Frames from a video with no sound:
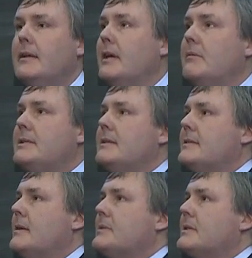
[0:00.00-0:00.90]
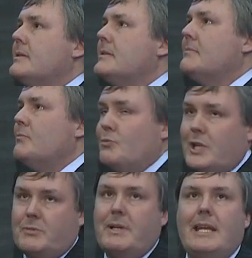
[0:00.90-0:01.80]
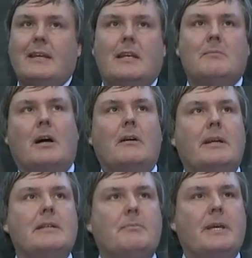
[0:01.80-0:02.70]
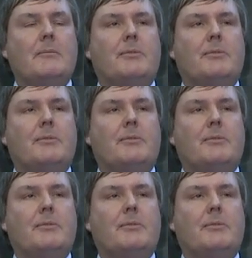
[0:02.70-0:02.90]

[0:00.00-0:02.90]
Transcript: there is this substance which we nickname horrid being